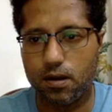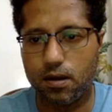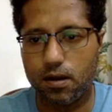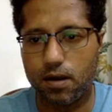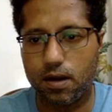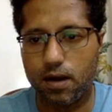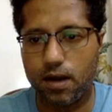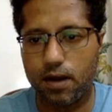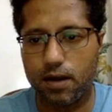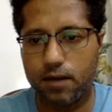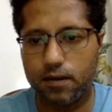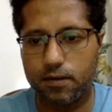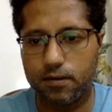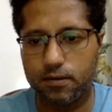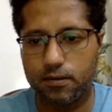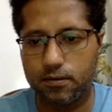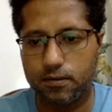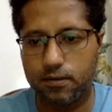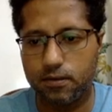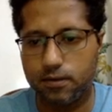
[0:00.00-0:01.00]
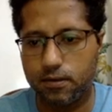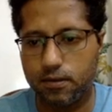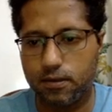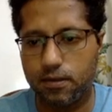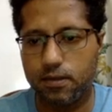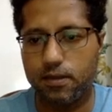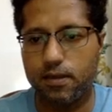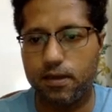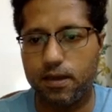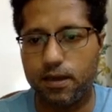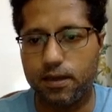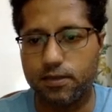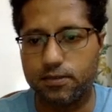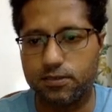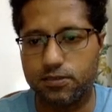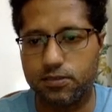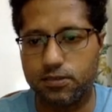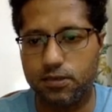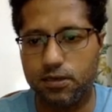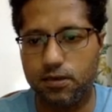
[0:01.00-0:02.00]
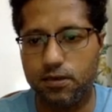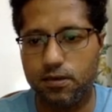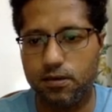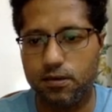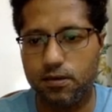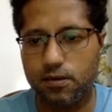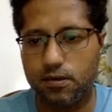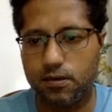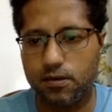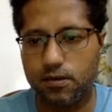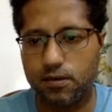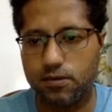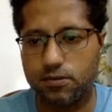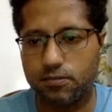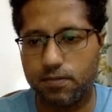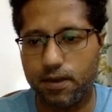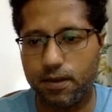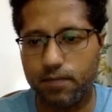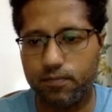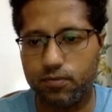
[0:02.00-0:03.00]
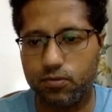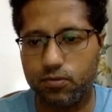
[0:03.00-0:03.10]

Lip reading: R, and C is mapped